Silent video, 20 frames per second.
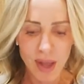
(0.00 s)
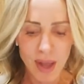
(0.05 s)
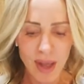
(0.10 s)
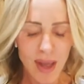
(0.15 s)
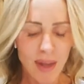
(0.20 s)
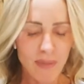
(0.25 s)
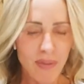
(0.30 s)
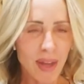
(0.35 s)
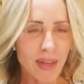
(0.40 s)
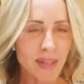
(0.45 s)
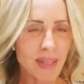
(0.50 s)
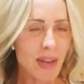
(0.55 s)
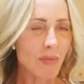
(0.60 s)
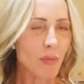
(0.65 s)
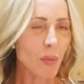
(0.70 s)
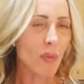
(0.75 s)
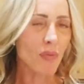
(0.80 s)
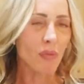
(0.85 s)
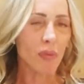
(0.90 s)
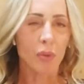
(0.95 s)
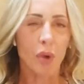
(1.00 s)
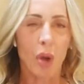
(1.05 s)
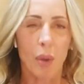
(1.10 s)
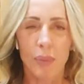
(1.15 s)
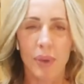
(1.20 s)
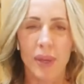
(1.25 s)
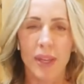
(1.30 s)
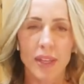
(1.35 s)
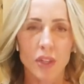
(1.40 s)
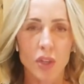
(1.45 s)
I've had everyone from
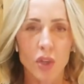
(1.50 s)
complete